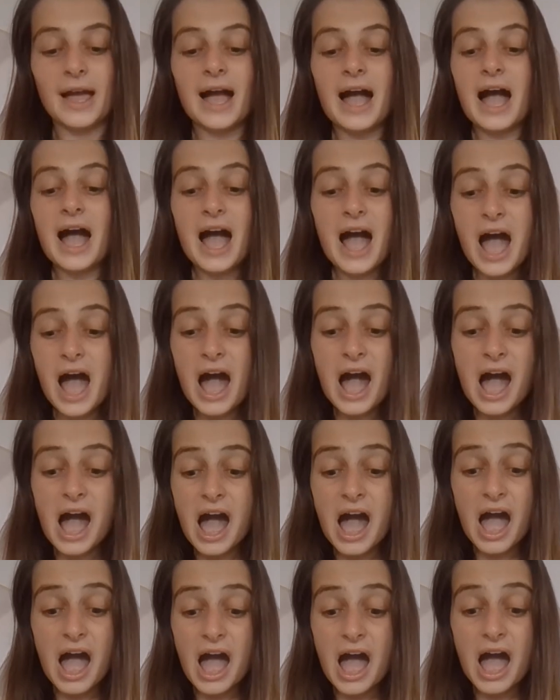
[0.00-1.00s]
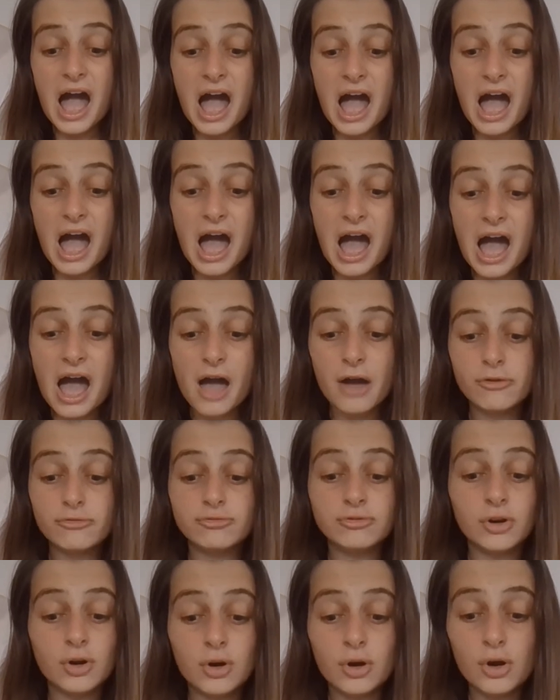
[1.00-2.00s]
Ah!
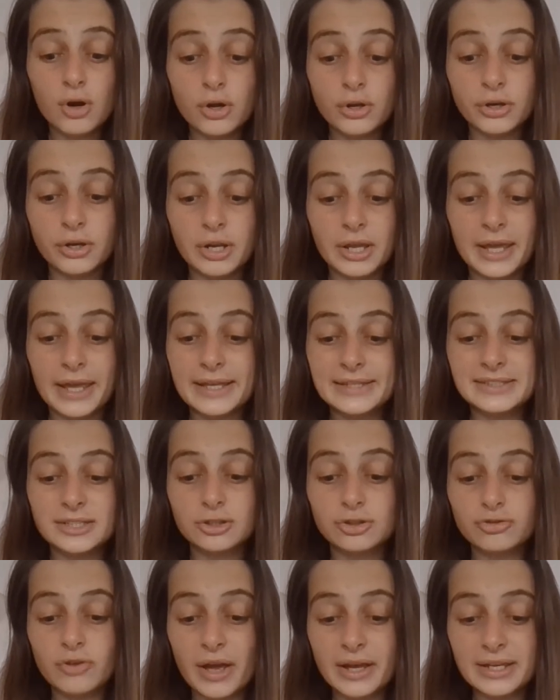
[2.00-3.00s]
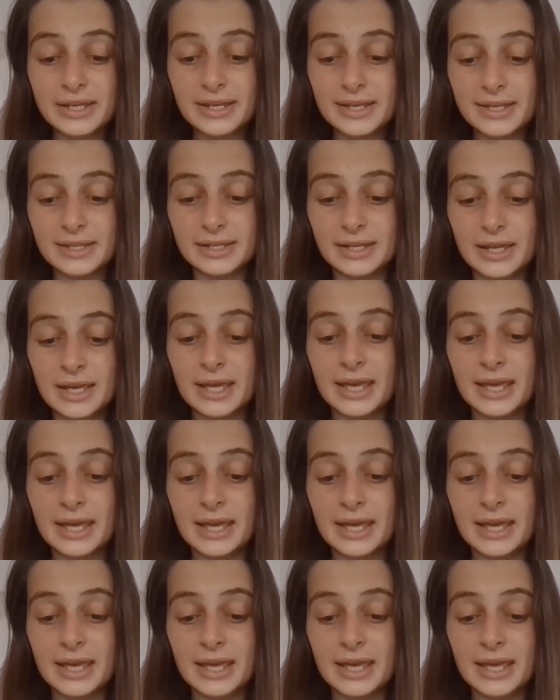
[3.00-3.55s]
Run! It's a dragon!